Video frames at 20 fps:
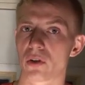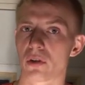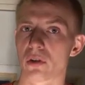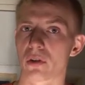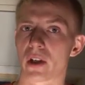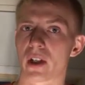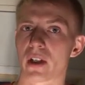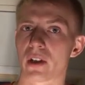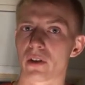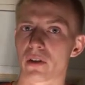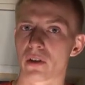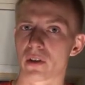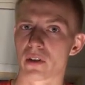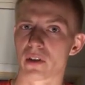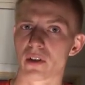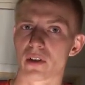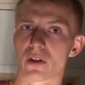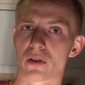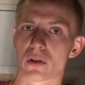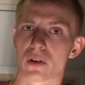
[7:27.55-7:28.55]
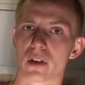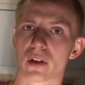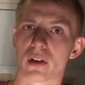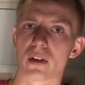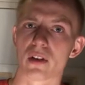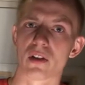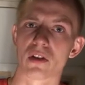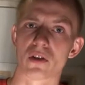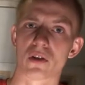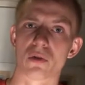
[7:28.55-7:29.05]
your high intensity circuit
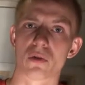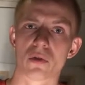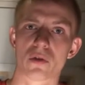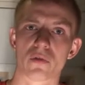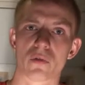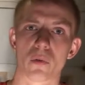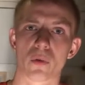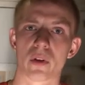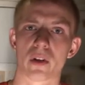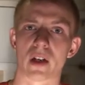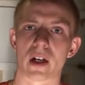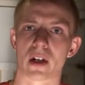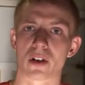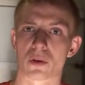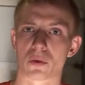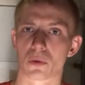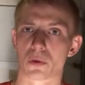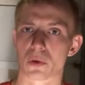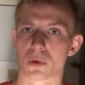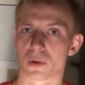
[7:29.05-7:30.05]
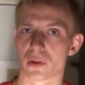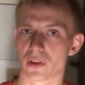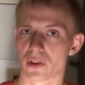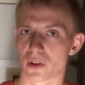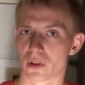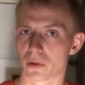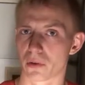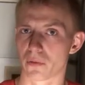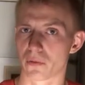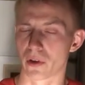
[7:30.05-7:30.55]
is used for the actual turn
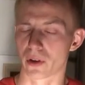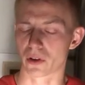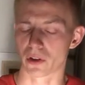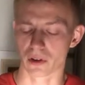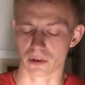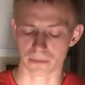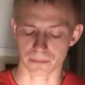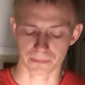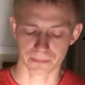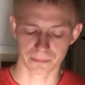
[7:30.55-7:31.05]
signal function.